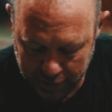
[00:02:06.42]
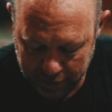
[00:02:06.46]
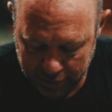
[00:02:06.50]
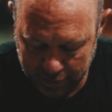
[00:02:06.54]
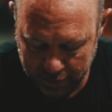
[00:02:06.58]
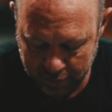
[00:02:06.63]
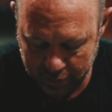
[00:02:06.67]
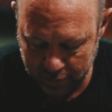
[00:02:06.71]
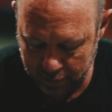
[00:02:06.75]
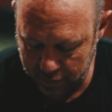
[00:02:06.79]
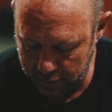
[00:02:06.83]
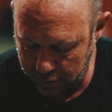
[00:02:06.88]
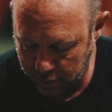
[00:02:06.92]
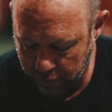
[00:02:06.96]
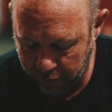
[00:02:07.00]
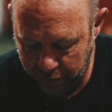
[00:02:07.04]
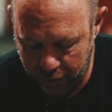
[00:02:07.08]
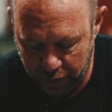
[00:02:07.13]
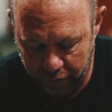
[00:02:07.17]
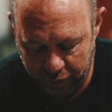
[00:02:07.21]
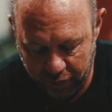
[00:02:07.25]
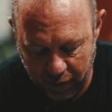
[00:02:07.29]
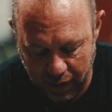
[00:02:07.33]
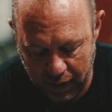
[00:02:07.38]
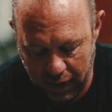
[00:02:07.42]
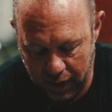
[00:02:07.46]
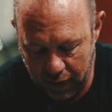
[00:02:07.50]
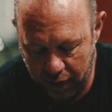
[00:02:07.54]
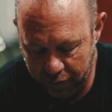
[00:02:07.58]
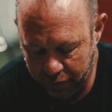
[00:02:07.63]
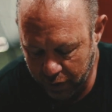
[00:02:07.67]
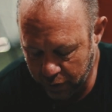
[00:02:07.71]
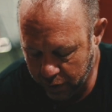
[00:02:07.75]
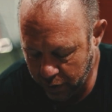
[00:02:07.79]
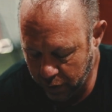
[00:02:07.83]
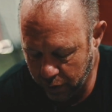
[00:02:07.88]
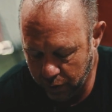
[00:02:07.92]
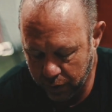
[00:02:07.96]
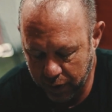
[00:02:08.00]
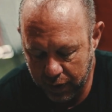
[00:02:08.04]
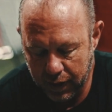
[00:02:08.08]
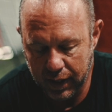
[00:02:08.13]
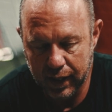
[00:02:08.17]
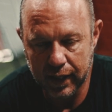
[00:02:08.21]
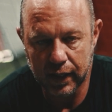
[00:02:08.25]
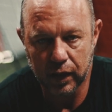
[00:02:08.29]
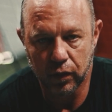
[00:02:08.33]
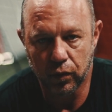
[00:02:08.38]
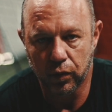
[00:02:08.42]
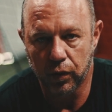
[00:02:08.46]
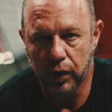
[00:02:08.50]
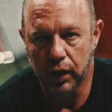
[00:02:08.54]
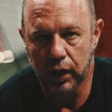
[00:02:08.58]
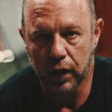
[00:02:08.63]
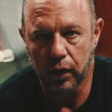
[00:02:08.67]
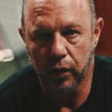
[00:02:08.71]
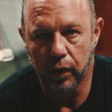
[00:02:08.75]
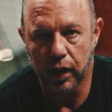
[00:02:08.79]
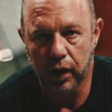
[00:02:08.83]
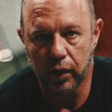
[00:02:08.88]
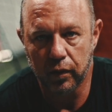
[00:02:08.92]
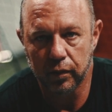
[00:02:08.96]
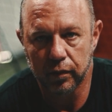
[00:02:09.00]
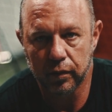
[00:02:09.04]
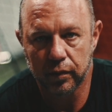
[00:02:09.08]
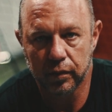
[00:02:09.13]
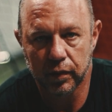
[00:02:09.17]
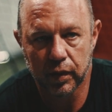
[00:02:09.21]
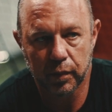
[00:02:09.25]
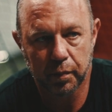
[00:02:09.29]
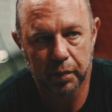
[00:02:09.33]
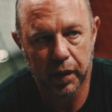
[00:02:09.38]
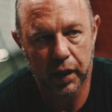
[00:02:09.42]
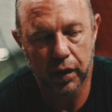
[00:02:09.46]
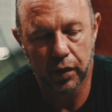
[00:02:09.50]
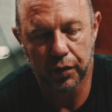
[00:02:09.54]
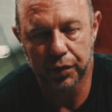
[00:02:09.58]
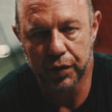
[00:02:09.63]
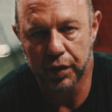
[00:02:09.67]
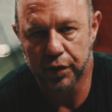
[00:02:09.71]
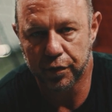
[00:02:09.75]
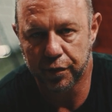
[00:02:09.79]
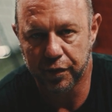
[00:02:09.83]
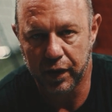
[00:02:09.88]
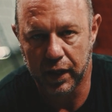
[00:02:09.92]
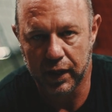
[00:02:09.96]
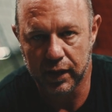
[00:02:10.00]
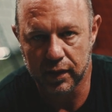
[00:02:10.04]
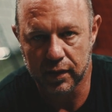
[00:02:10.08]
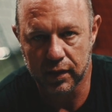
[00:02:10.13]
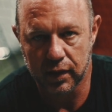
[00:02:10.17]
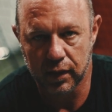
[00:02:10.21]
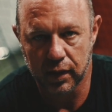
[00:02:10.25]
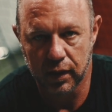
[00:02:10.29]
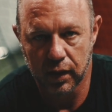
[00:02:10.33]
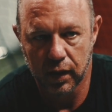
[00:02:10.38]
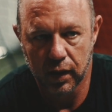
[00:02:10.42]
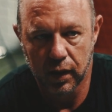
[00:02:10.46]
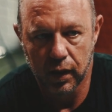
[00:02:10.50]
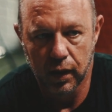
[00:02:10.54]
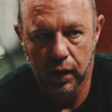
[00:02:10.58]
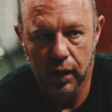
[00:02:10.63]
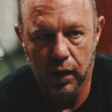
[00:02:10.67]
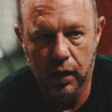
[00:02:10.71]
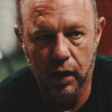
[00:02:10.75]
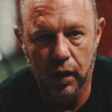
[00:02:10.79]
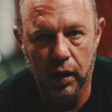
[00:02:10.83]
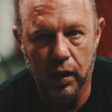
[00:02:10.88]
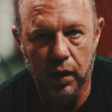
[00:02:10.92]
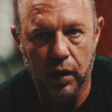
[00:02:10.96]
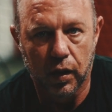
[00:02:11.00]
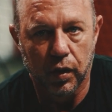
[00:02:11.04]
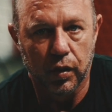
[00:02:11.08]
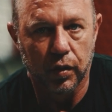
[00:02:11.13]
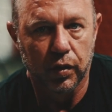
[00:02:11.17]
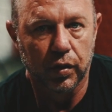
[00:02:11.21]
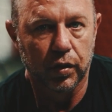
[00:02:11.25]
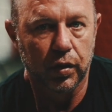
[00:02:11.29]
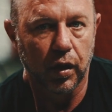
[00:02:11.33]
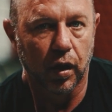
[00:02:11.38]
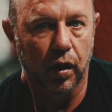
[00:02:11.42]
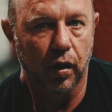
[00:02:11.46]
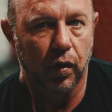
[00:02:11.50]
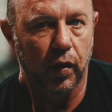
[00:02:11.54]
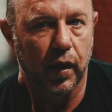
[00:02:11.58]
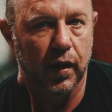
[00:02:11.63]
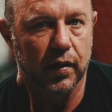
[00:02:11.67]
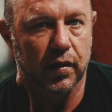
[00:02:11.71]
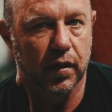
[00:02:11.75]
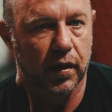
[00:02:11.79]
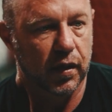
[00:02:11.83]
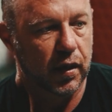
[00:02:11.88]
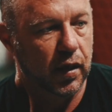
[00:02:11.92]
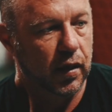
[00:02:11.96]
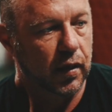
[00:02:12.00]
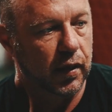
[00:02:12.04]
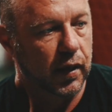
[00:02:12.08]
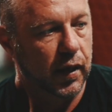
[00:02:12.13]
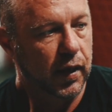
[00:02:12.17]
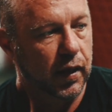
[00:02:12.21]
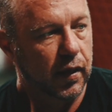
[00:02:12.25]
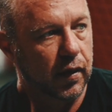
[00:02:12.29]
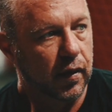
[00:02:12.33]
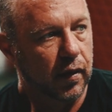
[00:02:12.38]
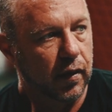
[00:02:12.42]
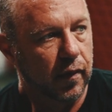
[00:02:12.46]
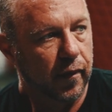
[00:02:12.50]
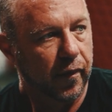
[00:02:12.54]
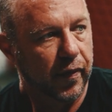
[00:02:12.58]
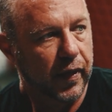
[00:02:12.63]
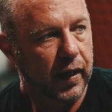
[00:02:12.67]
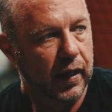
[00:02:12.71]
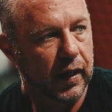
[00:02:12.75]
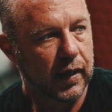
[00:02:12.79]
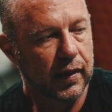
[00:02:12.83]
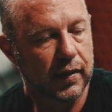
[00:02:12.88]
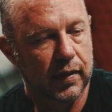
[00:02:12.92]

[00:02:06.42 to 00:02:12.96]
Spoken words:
hits the 5, the 2, and the 8 really well. Barrel just finds it. So as a young hitter, he